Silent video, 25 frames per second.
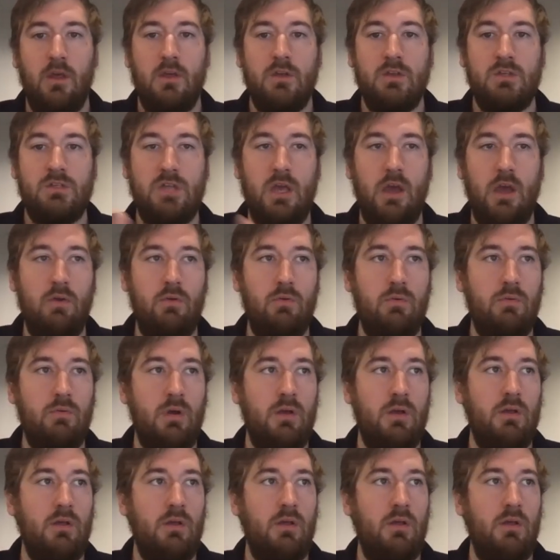
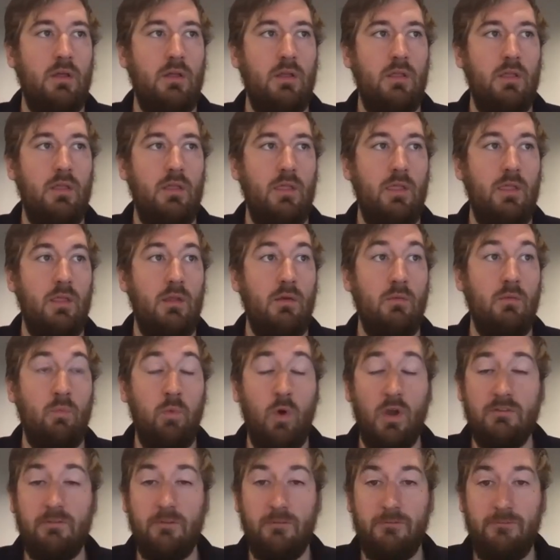So
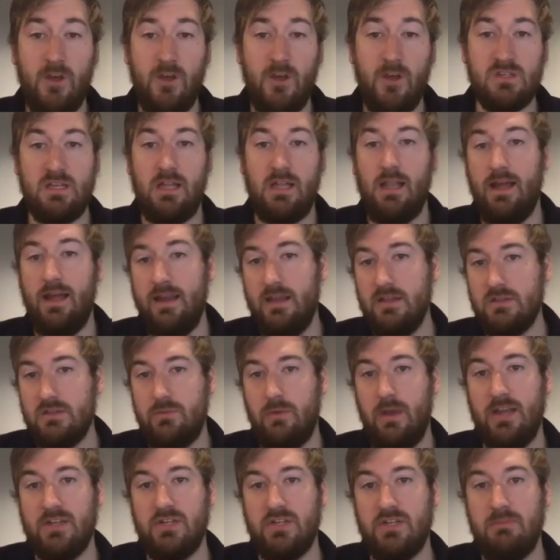one of the first clients
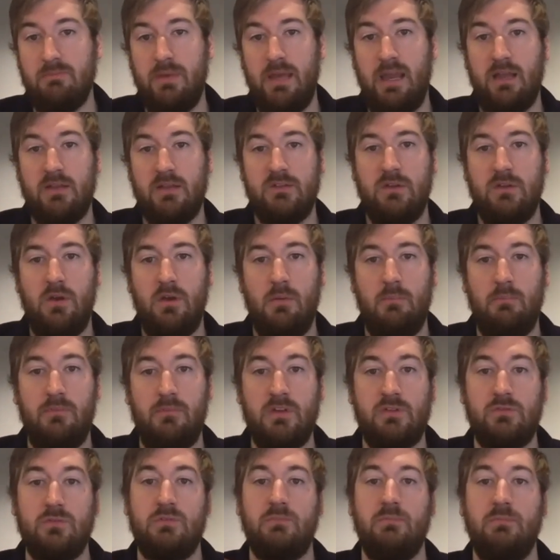we actually picked up,
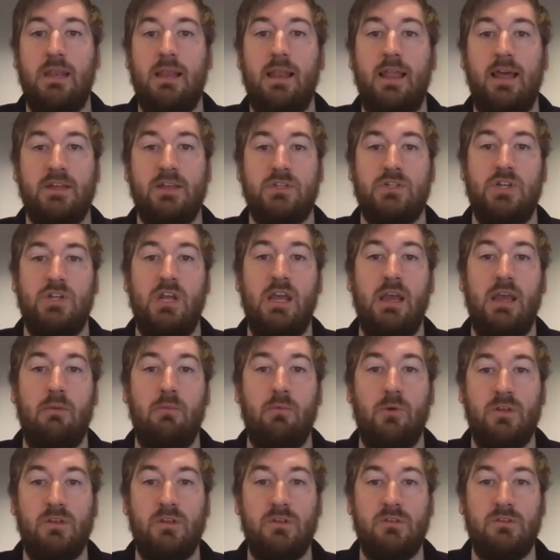this was mid last year,
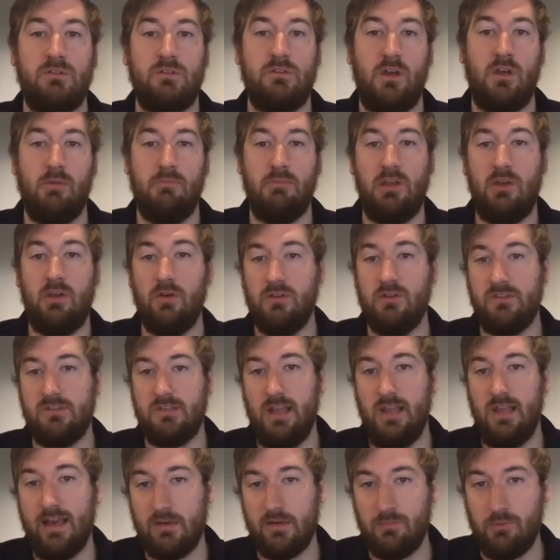was a company called
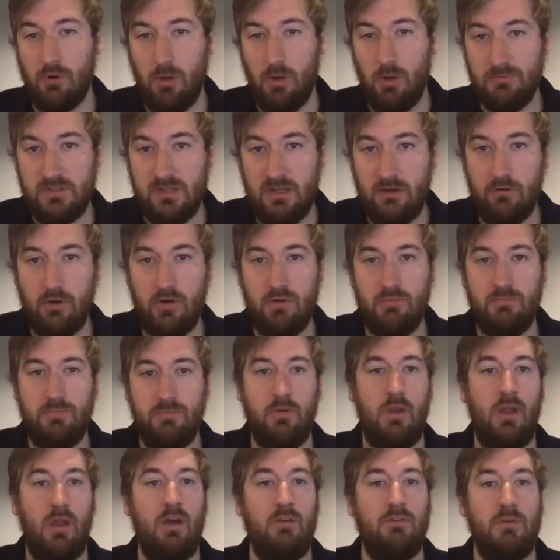Select Property Group,
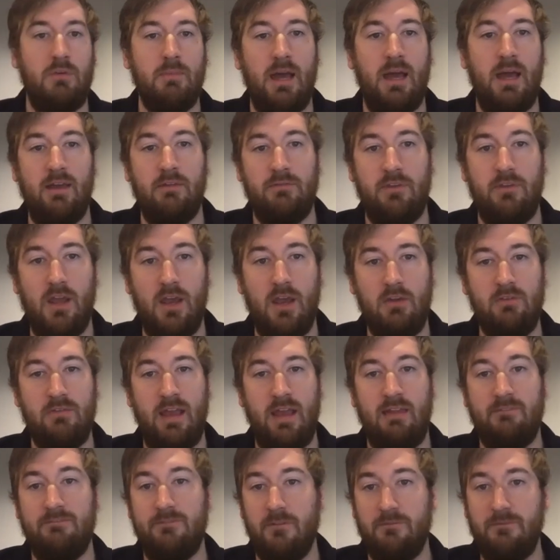who a lot of you might have known. They
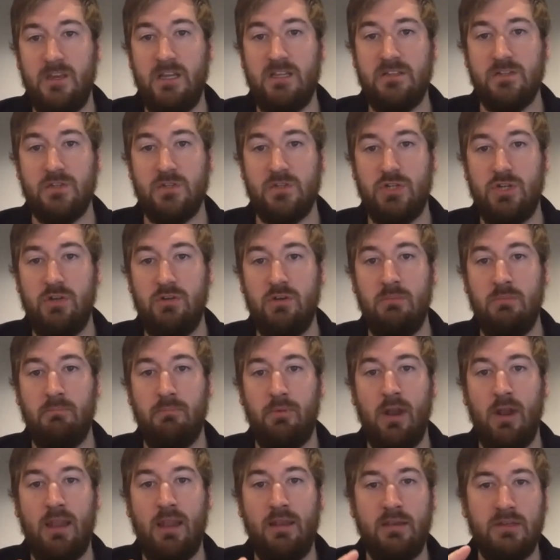have the Vita student
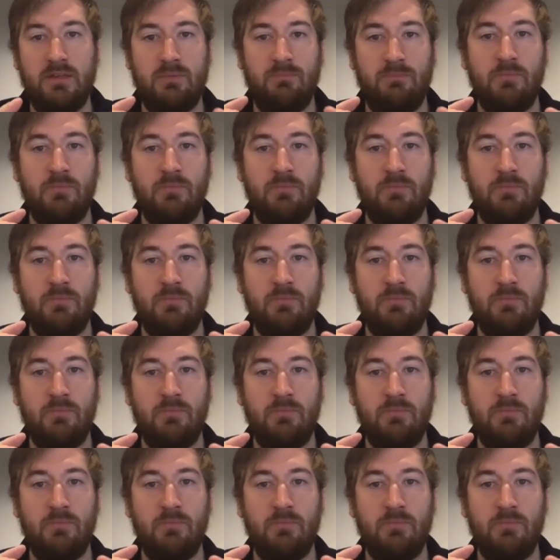brand.